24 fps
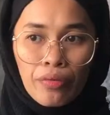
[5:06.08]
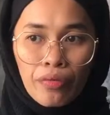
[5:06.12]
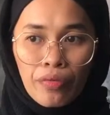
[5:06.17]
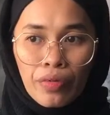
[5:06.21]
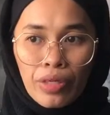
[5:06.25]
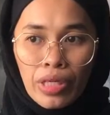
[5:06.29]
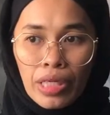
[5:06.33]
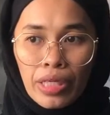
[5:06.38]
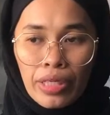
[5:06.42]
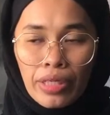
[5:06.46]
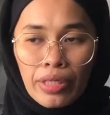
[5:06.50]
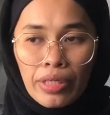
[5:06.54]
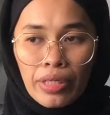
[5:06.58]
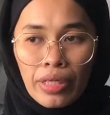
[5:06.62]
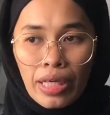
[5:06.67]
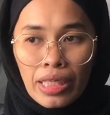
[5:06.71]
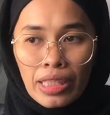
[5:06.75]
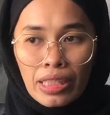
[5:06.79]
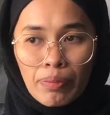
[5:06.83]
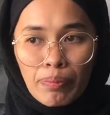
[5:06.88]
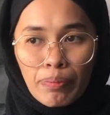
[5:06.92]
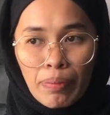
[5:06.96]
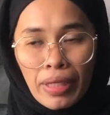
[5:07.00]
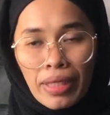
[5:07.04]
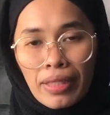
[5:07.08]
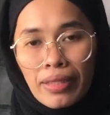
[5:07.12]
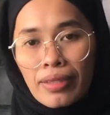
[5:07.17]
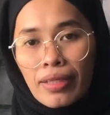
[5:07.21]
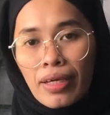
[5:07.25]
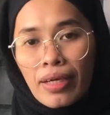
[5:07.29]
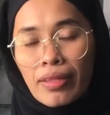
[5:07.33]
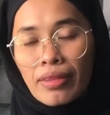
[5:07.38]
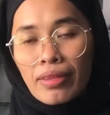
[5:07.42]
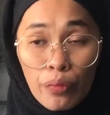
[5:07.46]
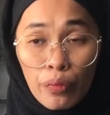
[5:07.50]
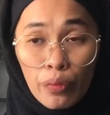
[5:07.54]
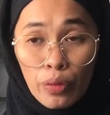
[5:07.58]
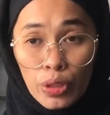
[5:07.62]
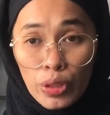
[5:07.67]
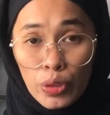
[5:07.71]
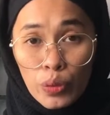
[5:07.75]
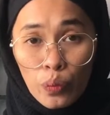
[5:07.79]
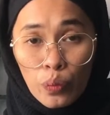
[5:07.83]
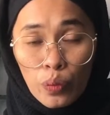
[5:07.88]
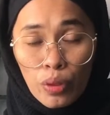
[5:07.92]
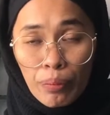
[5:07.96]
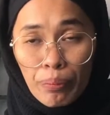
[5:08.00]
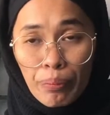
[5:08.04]
really expect that roots
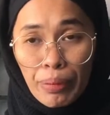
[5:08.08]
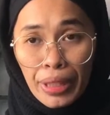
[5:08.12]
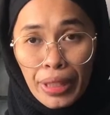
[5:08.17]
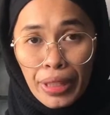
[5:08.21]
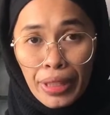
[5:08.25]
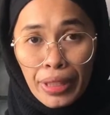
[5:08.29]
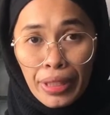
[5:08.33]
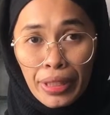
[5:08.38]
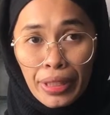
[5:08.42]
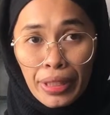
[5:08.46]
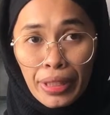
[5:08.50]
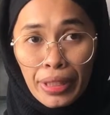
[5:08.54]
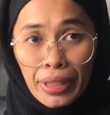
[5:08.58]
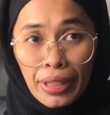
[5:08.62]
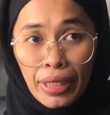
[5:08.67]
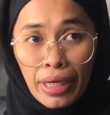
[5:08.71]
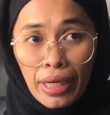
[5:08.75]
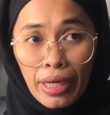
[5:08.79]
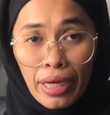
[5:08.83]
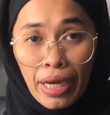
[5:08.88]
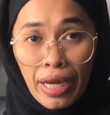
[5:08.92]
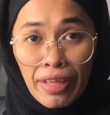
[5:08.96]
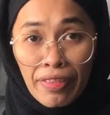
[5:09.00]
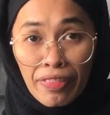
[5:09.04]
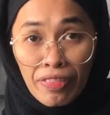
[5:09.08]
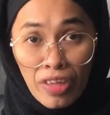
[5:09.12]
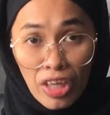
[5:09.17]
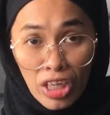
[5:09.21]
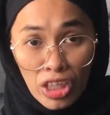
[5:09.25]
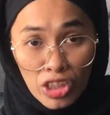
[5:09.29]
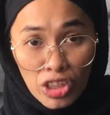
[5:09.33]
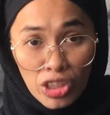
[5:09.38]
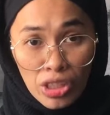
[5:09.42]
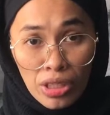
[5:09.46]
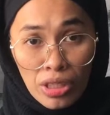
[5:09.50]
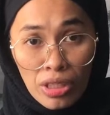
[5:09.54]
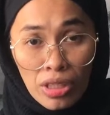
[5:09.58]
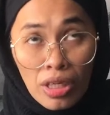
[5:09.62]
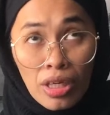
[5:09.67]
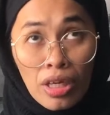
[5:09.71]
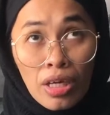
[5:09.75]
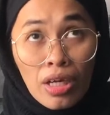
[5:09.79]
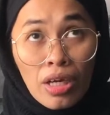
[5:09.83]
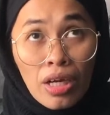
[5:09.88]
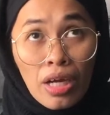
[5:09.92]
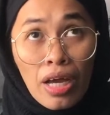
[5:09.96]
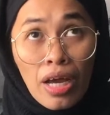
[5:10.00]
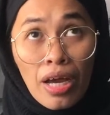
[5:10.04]
will be attached
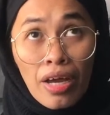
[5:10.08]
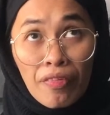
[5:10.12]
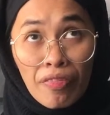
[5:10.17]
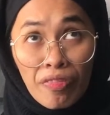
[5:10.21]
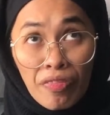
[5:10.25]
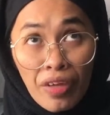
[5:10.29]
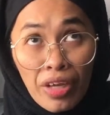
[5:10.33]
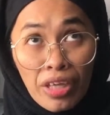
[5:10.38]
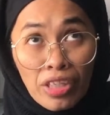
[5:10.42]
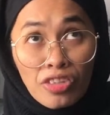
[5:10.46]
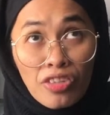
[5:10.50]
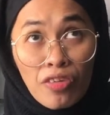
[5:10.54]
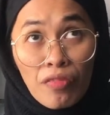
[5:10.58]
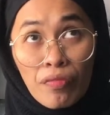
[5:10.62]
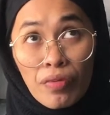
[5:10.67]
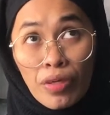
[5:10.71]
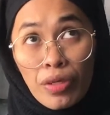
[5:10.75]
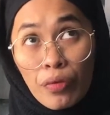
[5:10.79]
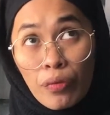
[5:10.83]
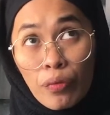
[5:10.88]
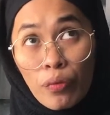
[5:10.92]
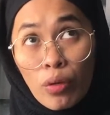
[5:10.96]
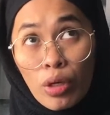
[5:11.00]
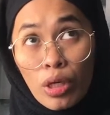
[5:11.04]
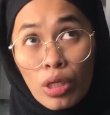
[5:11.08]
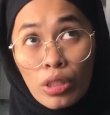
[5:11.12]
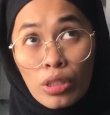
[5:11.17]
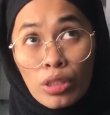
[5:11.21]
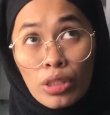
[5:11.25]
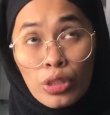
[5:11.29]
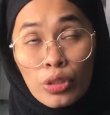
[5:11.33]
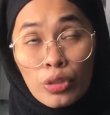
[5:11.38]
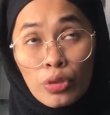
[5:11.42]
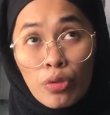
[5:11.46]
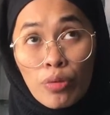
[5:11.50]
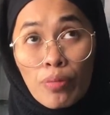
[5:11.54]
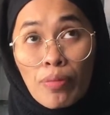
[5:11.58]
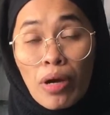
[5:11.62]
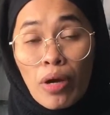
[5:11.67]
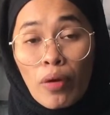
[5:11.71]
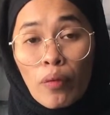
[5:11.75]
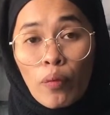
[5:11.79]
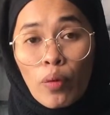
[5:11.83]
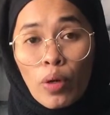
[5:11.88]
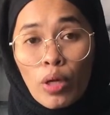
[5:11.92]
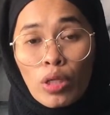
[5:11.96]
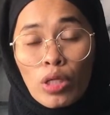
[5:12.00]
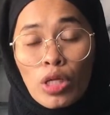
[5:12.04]
very well into my
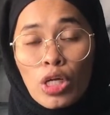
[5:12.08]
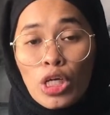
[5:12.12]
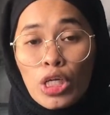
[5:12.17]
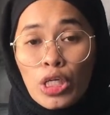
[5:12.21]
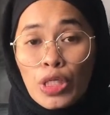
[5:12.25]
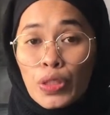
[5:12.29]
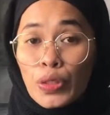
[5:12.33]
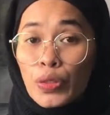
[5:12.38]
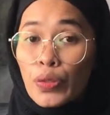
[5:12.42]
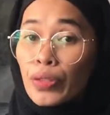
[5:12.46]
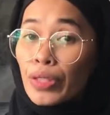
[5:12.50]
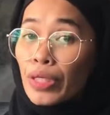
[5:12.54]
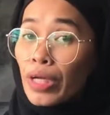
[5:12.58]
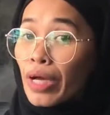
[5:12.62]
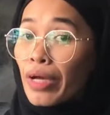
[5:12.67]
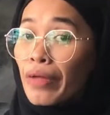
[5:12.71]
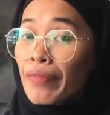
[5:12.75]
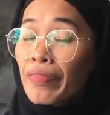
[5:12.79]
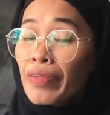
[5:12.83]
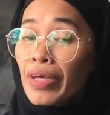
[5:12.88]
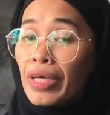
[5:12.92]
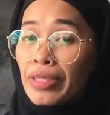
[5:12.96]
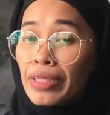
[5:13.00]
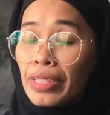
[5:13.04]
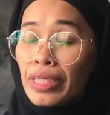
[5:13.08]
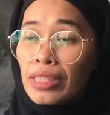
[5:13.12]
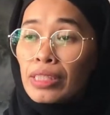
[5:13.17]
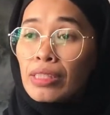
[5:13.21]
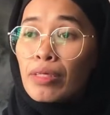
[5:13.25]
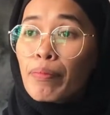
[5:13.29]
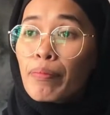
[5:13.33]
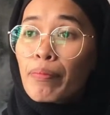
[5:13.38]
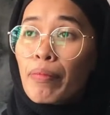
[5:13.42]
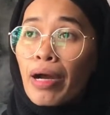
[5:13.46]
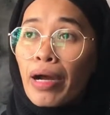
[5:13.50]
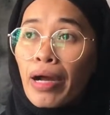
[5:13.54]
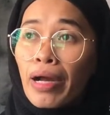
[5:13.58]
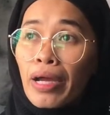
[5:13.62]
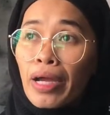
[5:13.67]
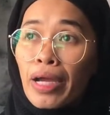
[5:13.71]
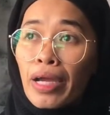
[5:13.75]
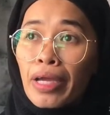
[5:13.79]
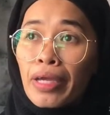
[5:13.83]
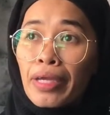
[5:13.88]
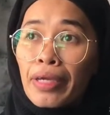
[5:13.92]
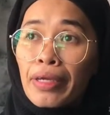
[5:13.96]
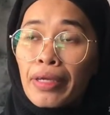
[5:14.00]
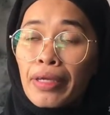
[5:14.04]
wall. So yeah, that is
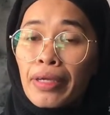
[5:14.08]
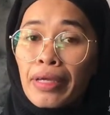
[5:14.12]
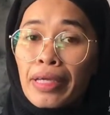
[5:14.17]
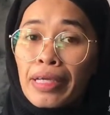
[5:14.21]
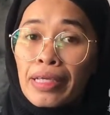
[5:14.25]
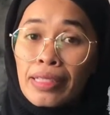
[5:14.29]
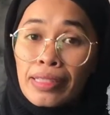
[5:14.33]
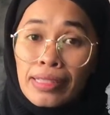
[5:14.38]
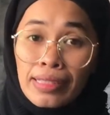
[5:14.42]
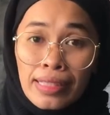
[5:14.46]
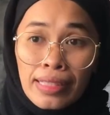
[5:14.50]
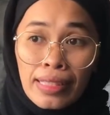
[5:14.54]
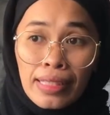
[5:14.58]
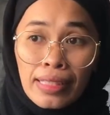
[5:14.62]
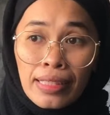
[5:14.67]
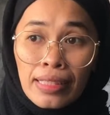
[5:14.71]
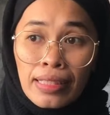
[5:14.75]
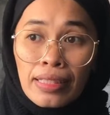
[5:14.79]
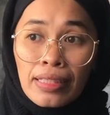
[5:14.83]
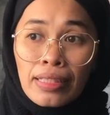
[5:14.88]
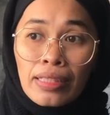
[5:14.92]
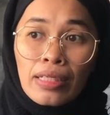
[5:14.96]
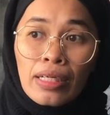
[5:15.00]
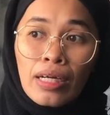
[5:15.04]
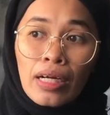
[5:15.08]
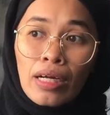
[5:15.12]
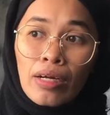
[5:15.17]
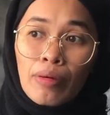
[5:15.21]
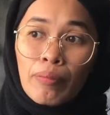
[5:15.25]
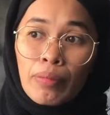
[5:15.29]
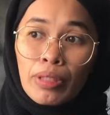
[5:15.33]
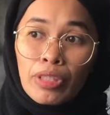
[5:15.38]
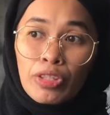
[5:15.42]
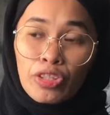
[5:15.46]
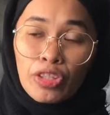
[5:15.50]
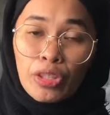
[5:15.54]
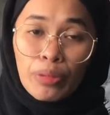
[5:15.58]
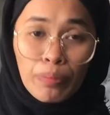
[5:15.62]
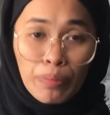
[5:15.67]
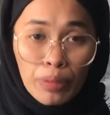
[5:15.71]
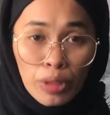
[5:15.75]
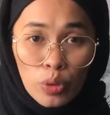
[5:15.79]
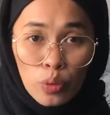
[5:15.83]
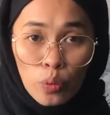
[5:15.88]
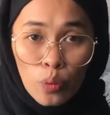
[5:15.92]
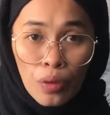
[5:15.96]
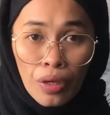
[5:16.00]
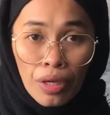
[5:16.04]
my easy, my
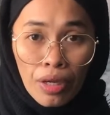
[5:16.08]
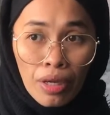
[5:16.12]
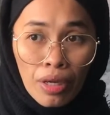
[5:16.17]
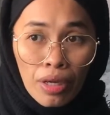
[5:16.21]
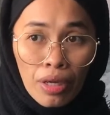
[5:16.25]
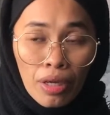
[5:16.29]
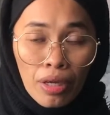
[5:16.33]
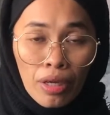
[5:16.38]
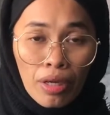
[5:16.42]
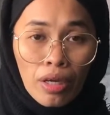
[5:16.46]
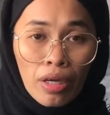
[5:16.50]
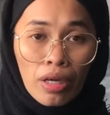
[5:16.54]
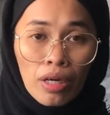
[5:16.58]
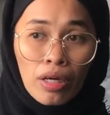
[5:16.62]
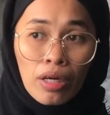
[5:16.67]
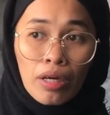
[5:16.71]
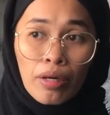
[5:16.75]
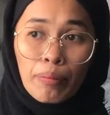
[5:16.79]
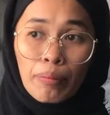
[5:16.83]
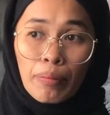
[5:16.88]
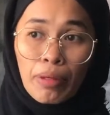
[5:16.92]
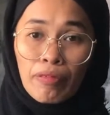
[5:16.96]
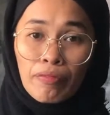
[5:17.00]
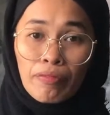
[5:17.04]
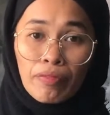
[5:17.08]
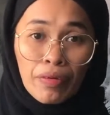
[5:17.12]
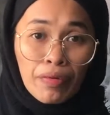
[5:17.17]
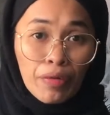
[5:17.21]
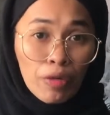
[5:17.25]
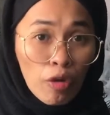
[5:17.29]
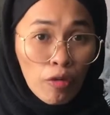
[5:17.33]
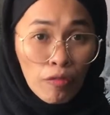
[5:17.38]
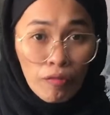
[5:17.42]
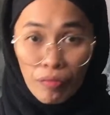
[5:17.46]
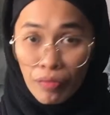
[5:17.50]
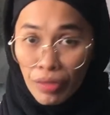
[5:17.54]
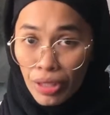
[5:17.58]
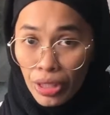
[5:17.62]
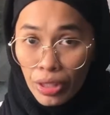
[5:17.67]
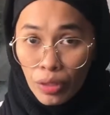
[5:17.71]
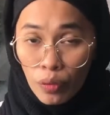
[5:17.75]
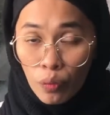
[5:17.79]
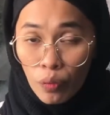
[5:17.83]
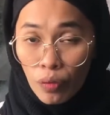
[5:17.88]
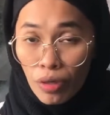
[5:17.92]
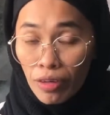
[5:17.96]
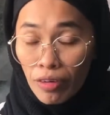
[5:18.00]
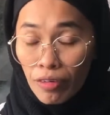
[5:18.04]
cheapest way, my very
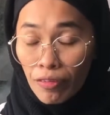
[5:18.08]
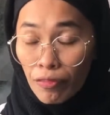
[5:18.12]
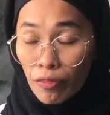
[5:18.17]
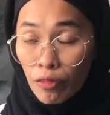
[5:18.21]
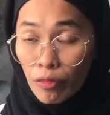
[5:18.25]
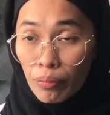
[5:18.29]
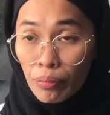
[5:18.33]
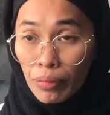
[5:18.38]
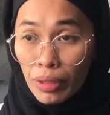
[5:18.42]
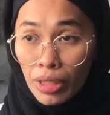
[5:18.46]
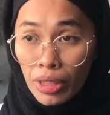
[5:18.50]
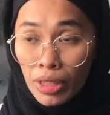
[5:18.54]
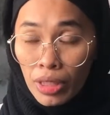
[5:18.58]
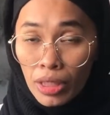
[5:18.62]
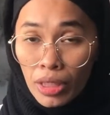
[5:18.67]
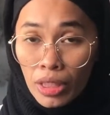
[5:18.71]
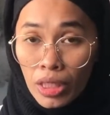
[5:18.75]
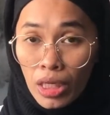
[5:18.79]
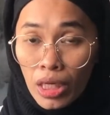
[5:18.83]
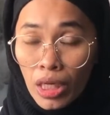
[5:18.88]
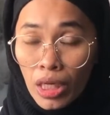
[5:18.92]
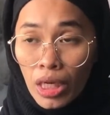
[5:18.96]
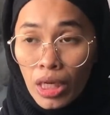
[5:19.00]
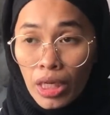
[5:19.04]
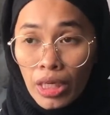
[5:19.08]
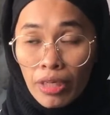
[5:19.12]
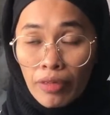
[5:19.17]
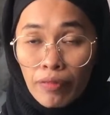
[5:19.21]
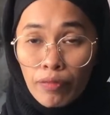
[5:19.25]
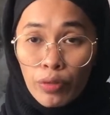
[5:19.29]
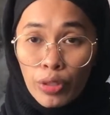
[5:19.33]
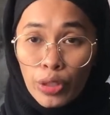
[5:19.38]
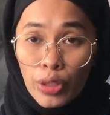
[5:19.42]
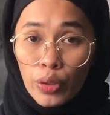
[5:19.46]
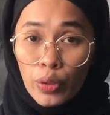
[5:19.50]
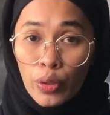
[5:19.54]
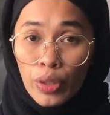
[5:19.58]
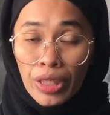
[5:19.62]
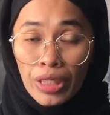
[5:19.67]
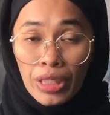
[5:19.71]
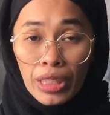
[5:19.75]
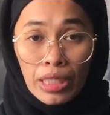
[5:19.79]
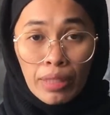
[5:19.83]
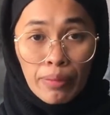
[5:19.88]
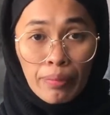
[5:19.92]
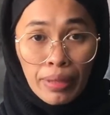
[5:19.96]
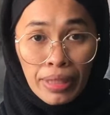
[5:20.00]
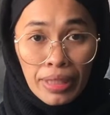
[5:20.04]
convenient way for me, even though in the
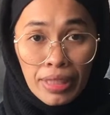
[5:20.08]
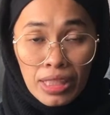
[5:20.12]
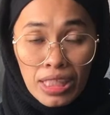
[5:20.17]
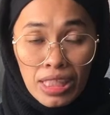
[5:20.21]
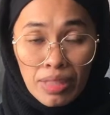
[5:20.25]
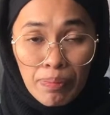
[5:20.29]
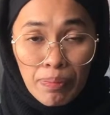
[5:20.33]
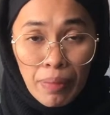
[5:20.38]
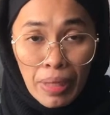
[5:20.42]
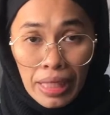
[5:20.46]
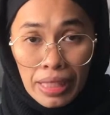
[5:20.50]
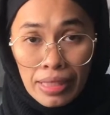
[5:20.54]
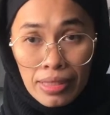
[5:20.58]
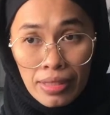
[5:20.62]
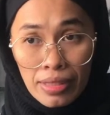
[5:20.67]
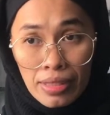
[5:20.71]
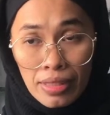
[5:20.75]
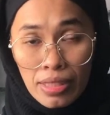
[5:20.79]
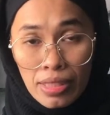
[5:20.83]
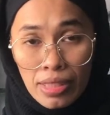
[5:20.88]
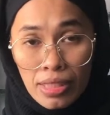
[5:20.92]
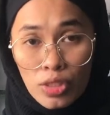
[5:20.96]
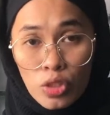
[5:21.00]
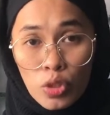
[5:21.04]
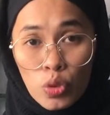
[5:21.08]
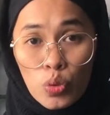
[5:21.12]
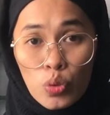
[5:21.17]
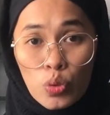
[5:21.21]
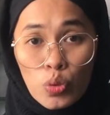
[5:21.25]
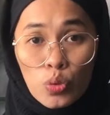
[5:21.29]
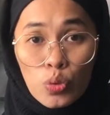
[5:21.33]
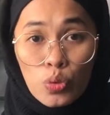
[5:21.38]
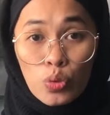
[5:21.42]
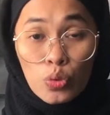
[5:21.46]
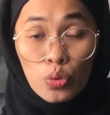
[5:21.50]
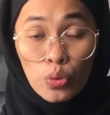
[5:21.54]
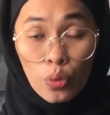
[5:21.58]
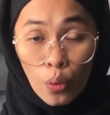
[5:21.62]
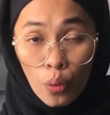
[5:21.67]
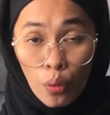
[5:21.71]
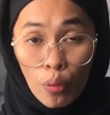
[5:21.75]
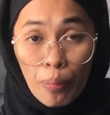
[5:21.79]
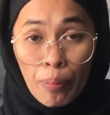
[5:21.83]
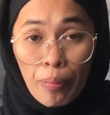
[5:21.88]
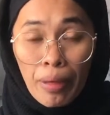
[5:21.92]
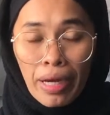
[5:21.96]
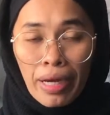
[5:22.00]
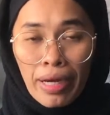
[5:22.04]
limited spaces, to grow
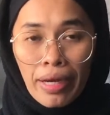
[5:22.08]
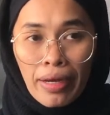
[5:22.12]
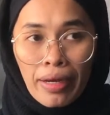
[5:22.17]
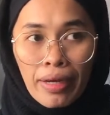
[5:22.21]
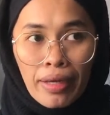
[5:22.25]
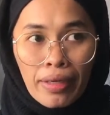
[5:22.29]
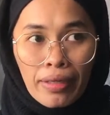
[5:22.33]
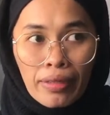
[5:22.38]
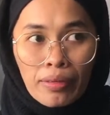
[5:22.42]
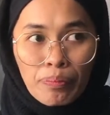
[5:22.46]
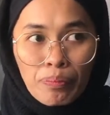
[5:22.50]
my